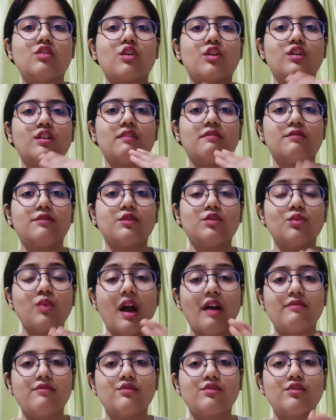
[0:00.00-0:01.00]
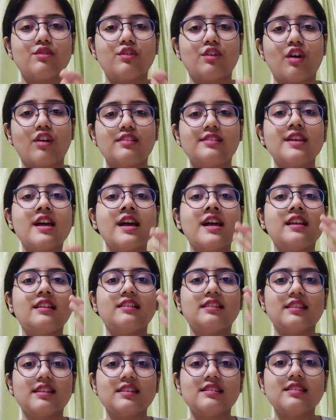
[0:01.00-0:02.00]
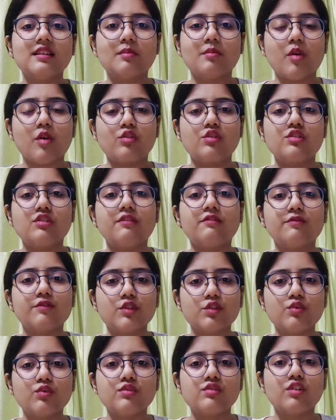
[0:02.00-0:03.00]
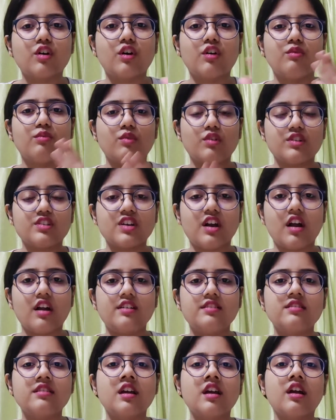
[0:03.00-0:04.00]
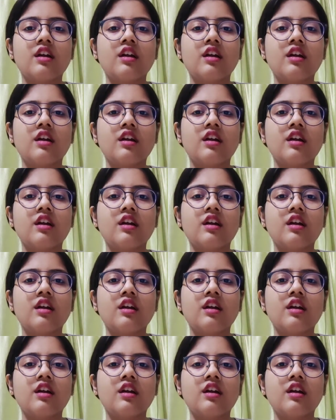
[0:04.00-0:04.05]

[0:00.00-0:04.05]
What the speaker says: or if you have to cross this amount of views or watch hours